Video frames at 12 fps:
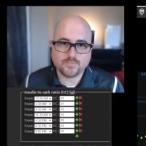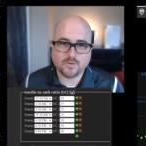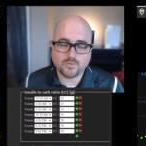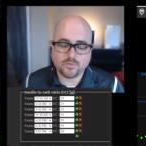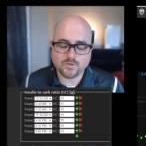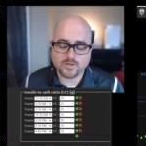
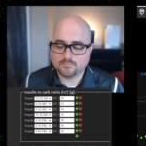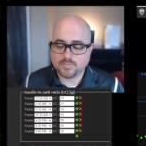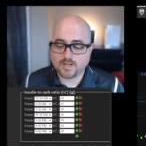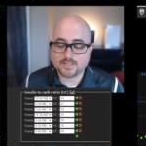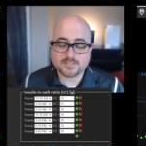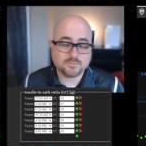or
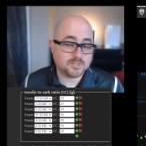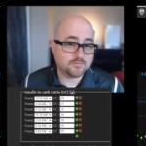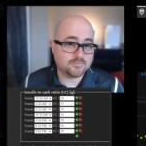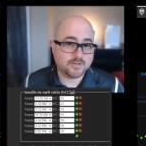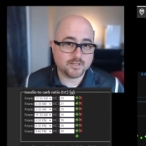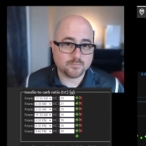possibly a
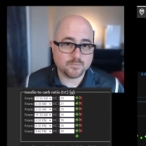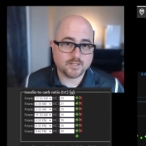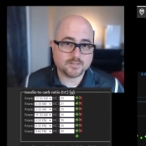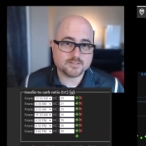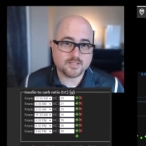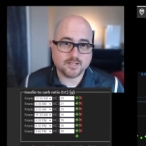failing
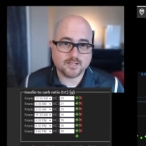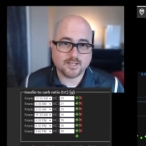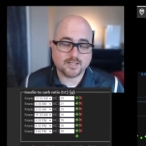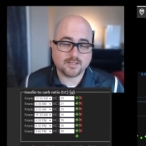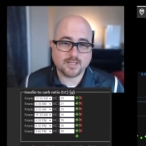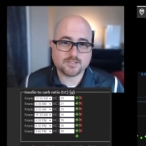pod site, and I
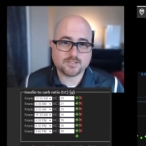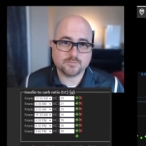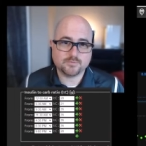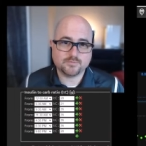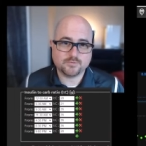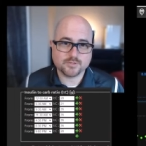can catch it
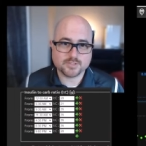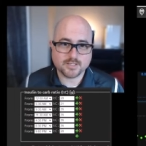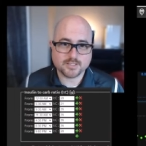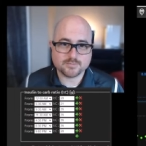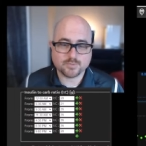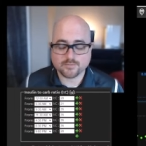before she
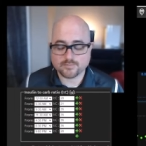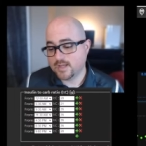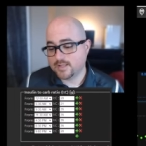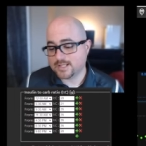has breakfast.